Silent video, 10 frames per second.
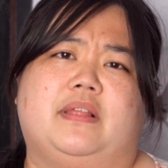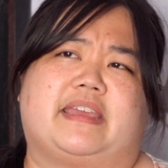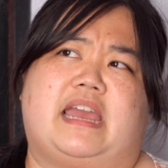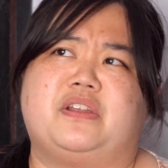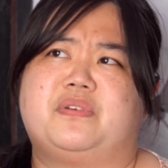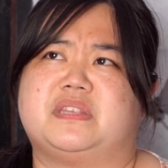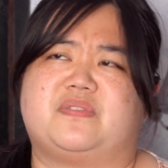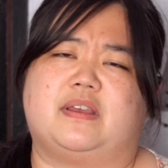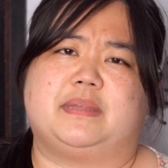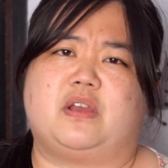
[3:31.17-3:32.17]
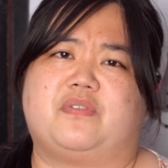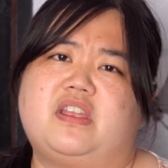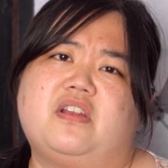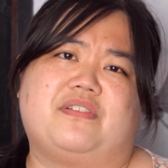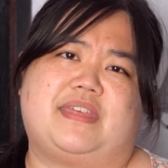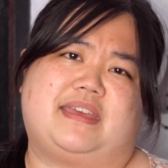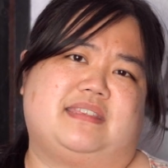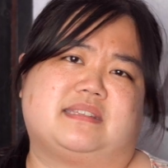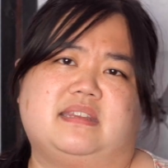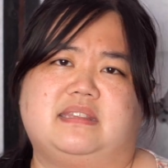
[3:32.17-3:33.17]
Like, I know this family over here that
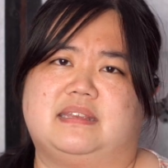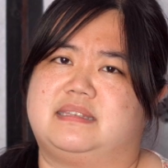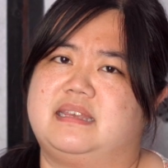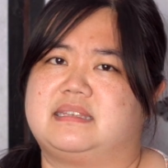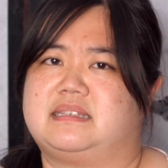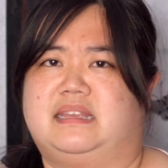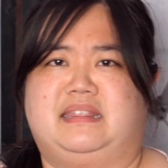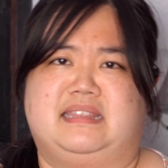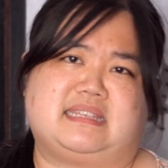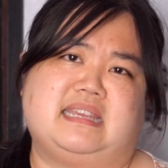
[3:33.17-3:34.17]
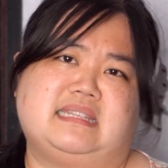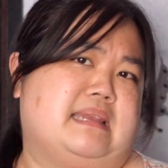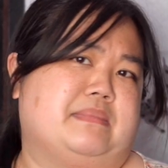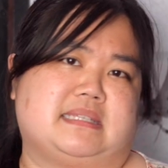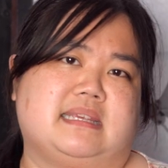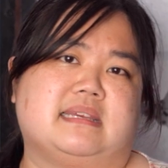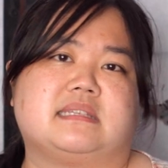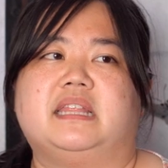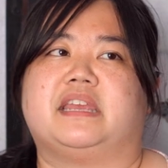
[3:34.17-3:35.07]
this kid does this and this kid's name is this.